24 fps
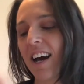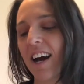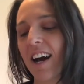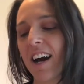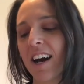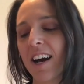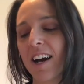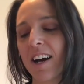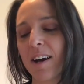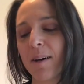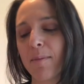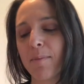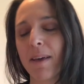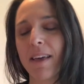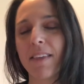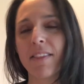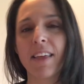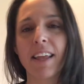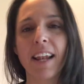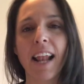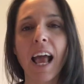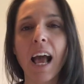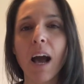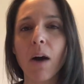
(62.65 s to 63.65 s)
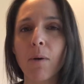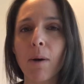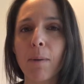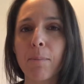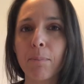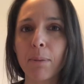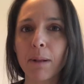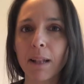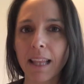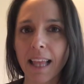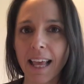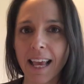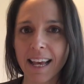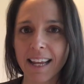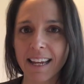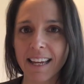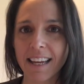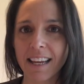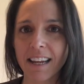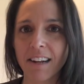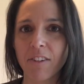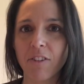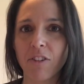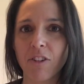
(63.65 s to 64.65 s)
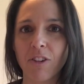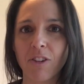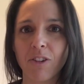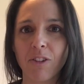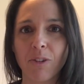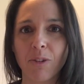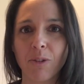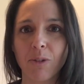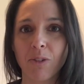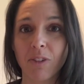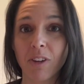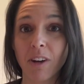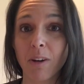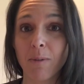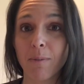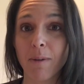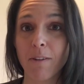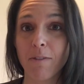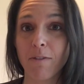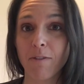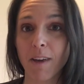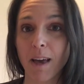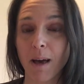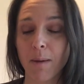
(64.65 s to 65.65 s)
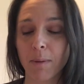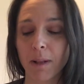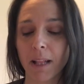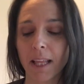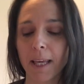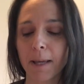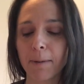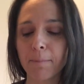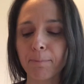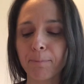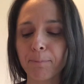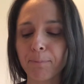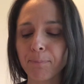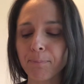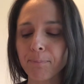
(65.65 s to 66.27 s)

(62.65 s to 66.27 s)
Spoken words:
And then how I'm planning to tell my family.